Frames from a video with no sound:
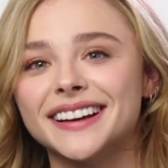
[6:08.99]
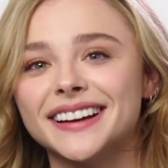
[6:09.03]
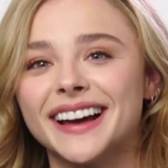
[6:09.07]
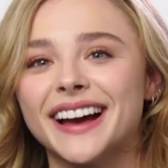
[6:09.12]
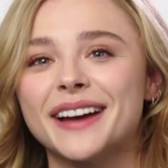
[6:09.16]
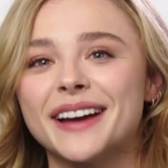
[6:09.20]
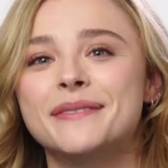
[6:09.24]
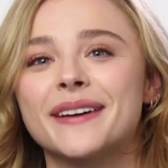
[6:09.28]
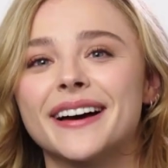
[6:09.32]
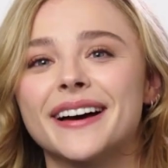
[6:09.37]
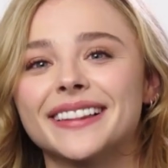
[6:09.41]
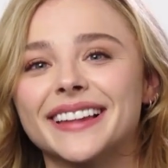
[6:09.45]

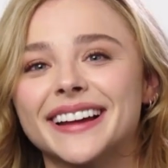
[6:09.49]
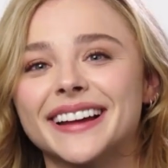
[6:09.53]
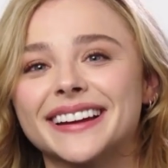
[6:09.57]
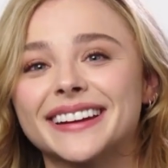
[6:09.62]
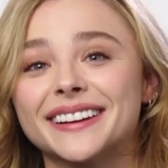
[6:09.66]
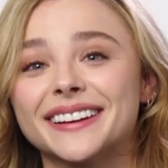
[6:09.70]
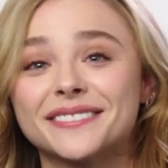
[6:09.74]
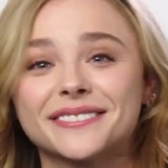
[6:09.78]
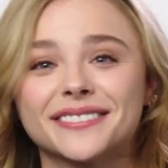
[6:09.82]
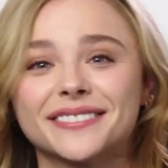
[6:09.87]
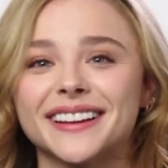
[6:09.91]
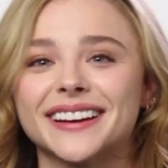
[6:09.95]
I bet
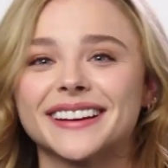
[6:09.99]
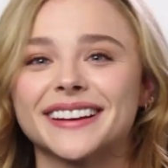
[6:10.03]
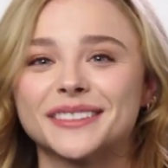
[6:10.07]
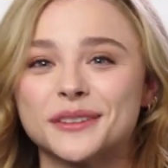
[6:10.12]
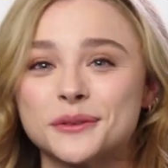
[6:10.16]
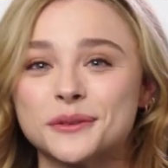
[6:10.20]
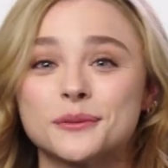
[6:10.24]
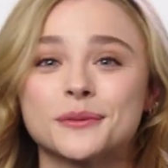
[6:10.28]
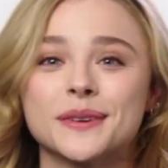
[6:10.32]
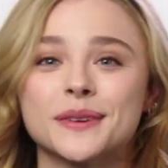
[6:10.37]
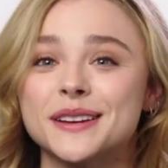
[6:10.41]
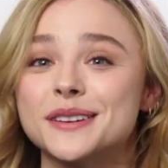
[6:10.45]
like if like
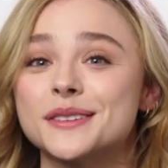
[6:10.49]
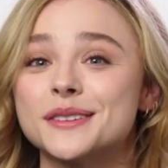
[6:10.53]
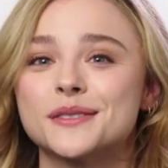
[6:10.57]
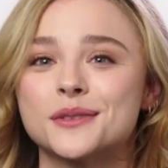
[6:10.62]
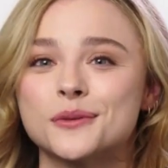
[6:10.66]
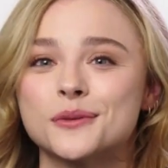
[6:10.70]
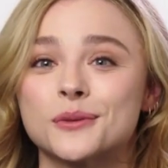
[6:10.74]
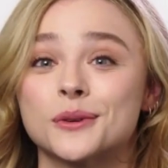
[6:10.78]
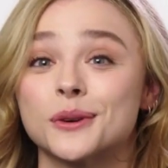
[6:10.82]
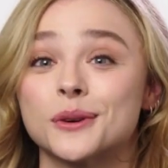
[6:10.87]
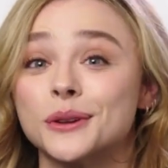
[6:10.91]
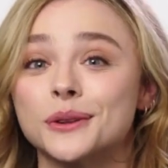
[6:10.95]
the end of
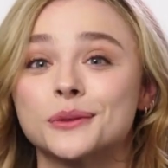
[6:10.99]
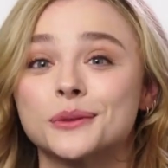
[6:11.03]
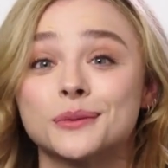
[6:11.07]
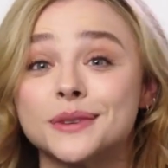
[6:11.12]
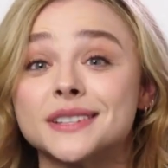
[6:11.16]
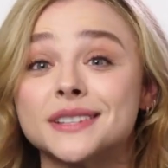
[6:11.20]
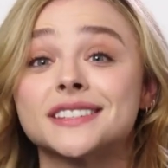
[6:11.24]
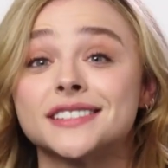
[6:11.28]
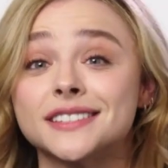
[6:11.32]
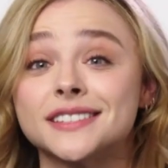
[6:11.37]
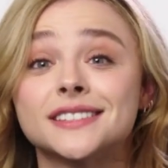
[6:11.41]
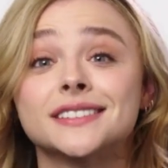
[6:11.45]
the world
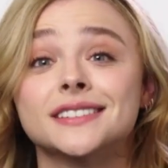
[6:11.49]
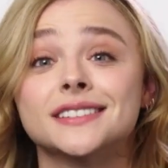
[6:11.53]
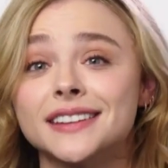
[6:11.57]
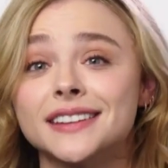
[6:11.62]
was